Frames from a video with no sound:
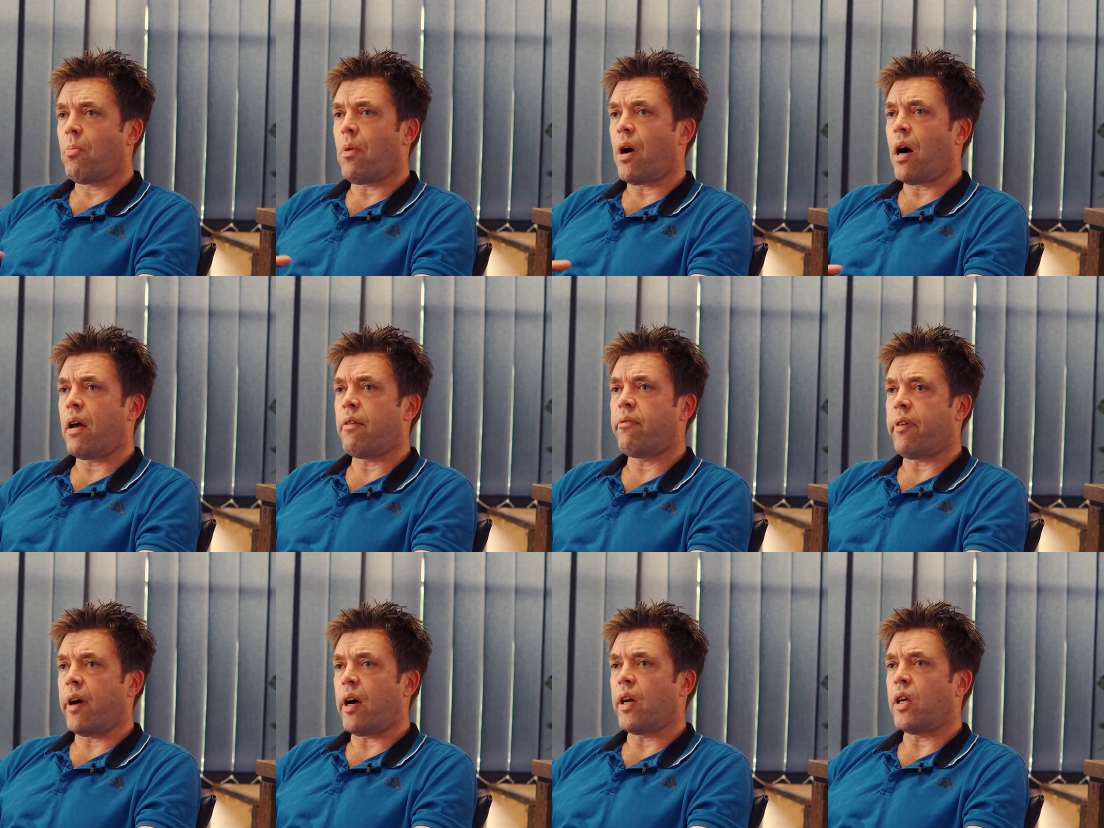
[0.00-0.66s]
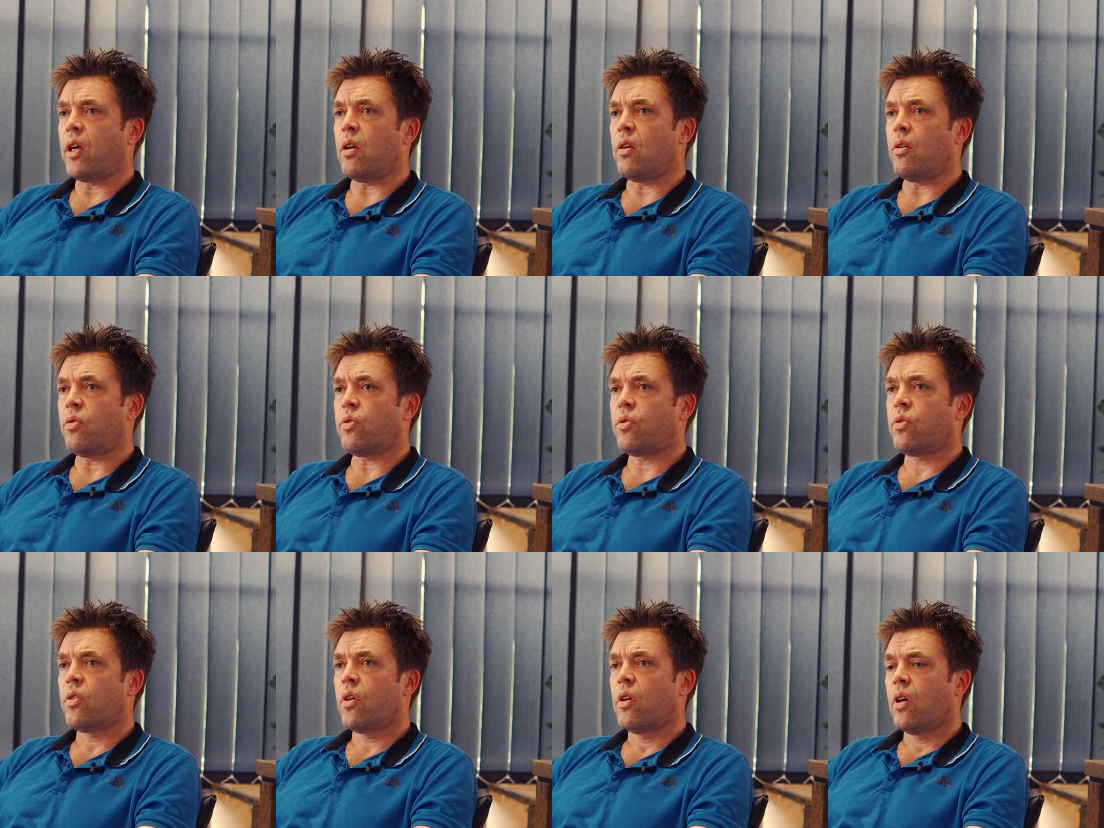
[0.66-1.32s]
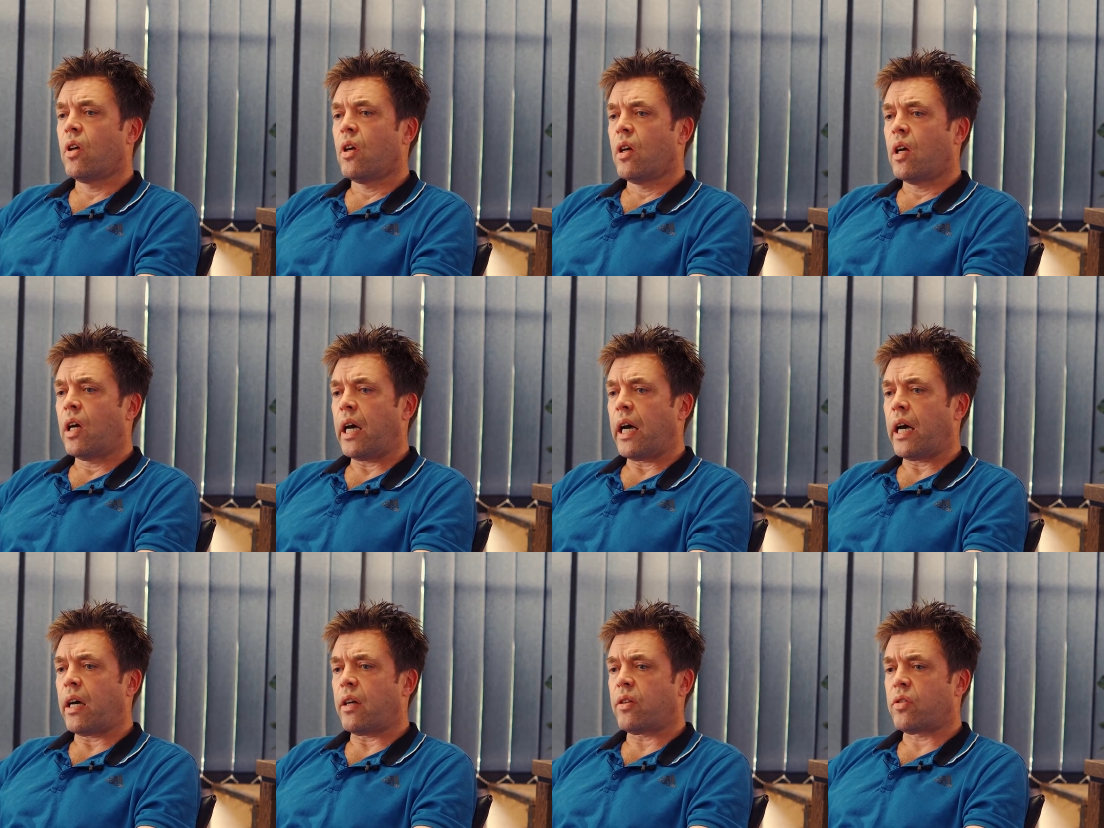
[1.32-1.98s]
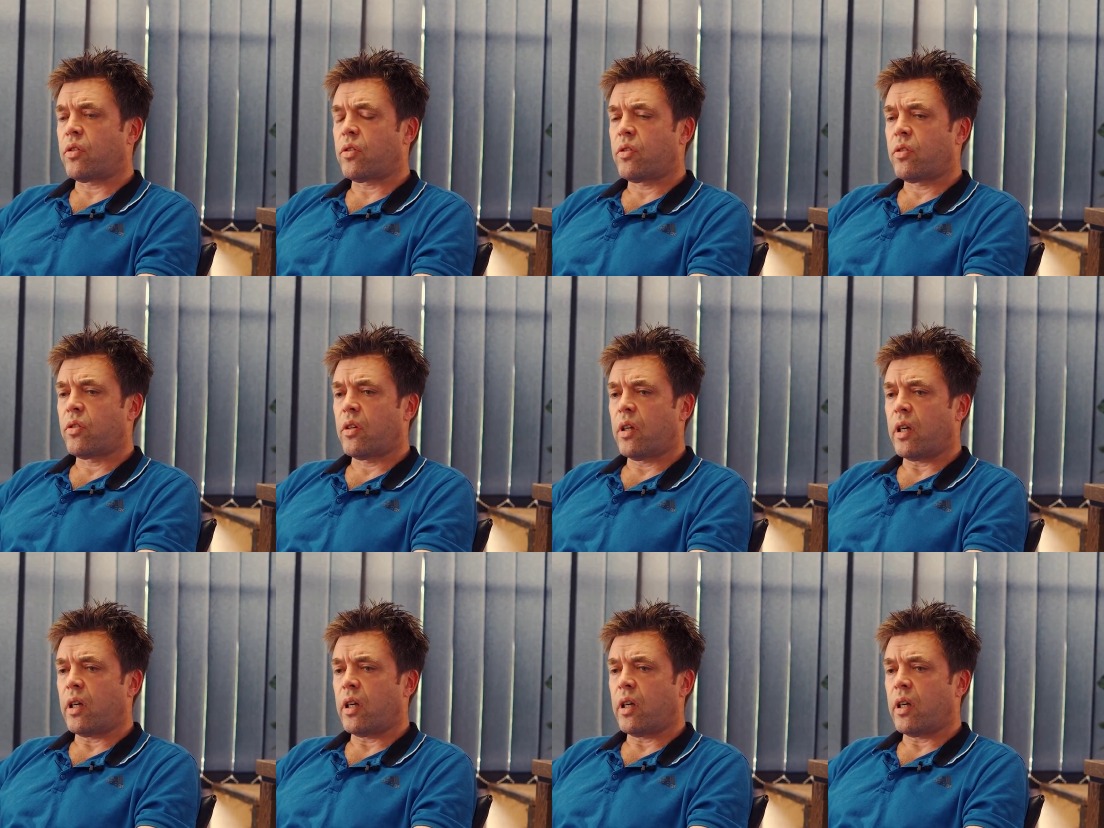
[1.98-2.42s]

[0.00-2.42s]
my values as